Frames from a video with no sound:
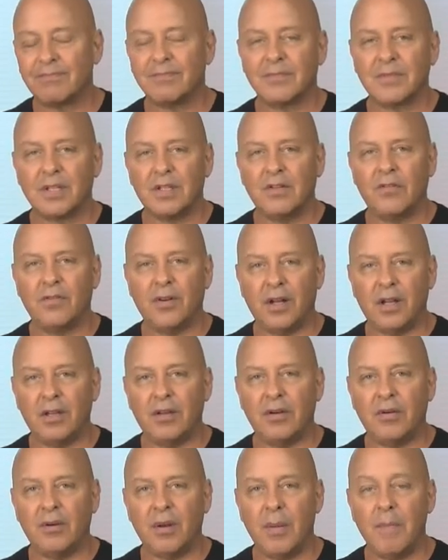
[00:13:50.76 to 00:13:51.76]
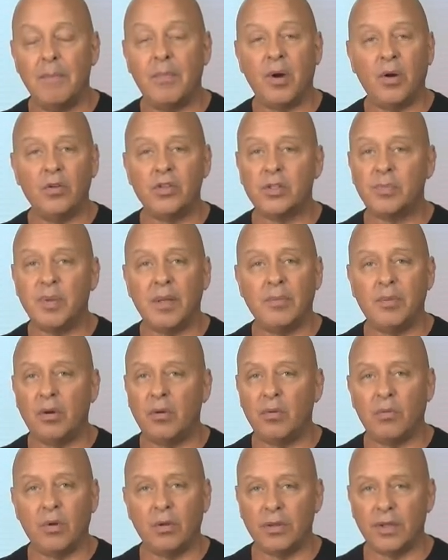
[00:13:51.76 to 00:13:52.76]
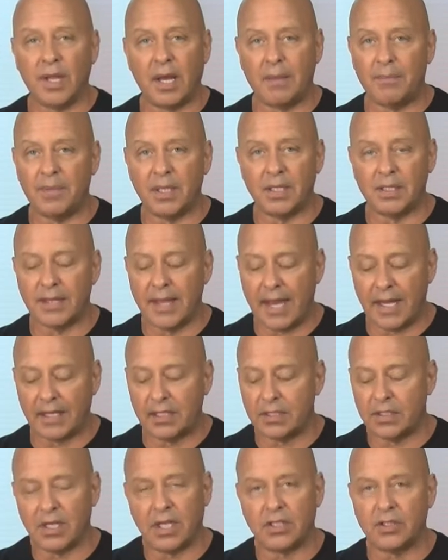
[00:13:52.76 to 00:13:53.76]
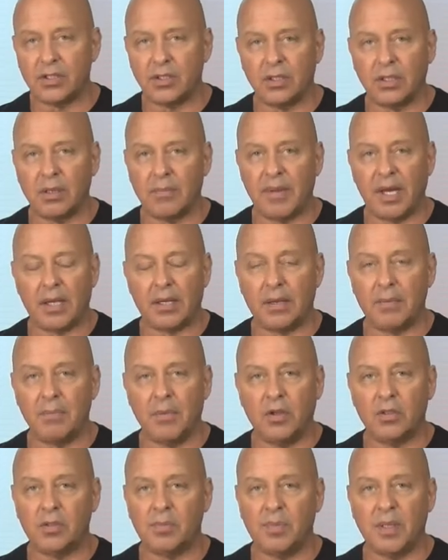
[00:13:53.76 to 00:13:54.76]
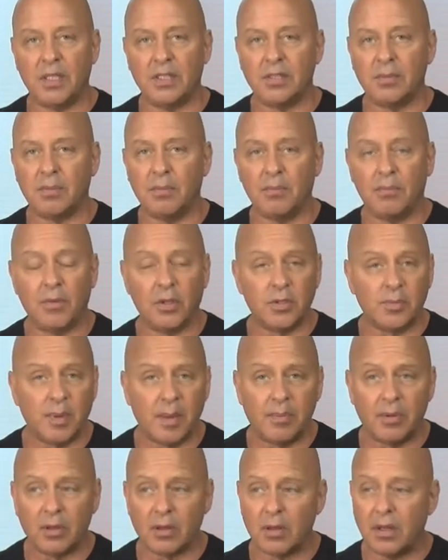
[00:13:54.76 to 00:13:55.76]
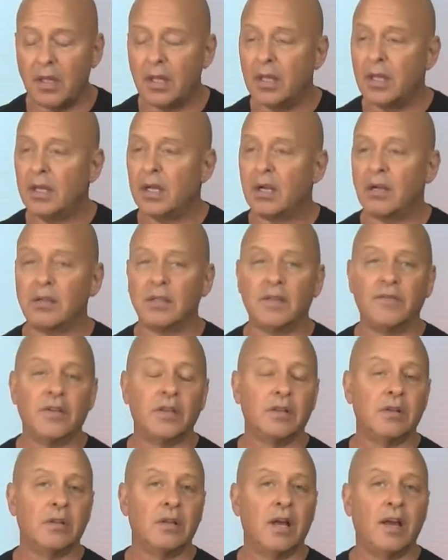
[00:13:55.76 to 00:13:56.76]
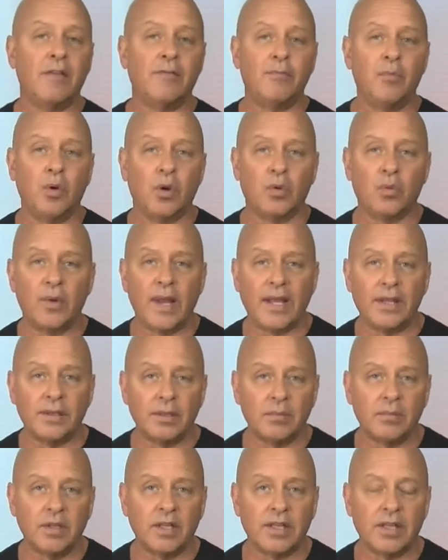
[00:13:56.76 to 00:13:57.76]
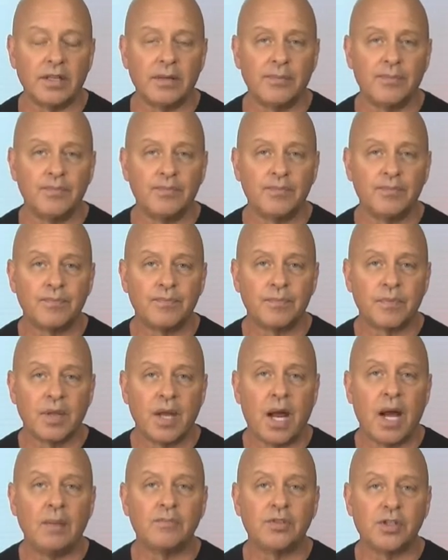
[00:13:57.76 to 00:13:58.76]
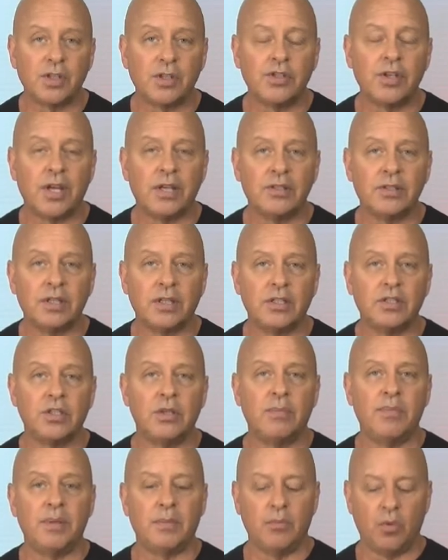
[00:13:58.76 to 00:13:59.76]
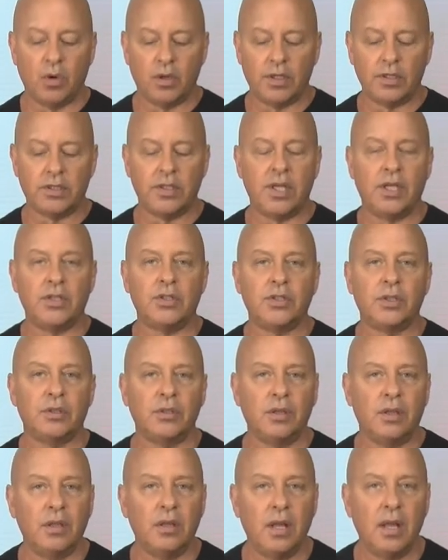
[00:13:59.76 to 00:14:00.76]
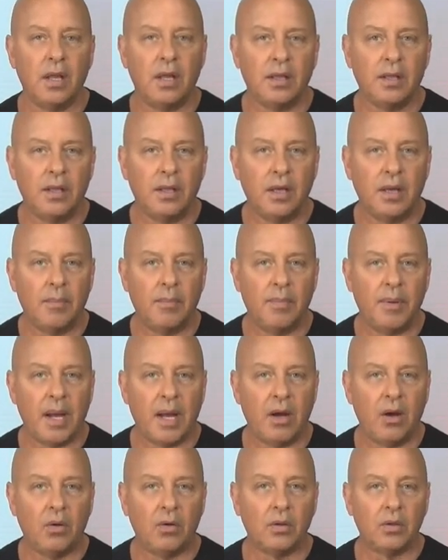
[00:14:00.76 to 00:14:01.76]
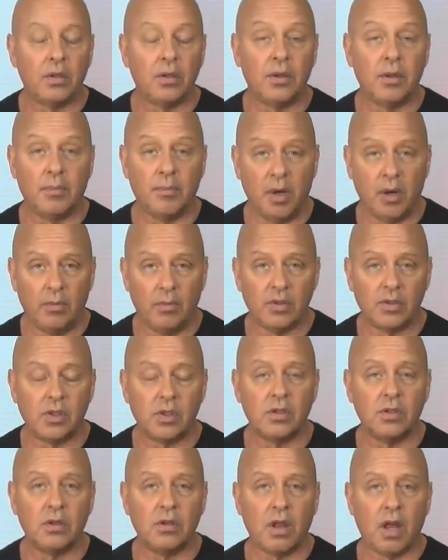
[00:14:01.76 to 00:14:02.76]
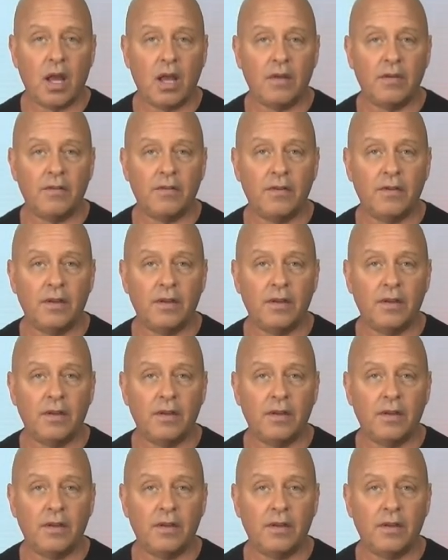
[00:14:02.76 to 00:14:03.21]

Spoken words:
You follow? Most people will not be that intentional about it. Most people are living their life more randomly. I'm suggesting to be more intentional about the moments in your life